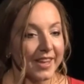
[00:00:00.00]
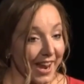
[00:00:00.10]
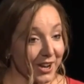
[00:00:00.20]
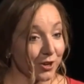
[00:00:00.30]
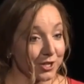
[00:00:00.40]

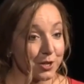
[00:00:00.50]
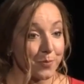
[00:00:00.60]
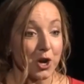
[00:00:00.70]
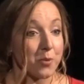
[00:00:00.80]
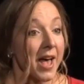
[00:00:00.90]
and I got to the
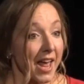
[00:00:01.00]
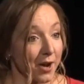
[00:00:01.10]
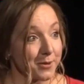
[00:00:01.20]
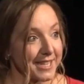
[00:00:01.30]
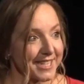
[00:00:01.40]
bottom and
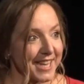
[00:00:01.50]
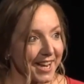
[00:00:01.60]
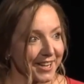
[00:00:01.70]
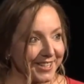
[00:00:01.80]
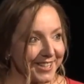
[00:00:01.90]
I was in
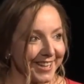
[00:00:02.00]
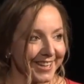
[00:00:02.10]
second.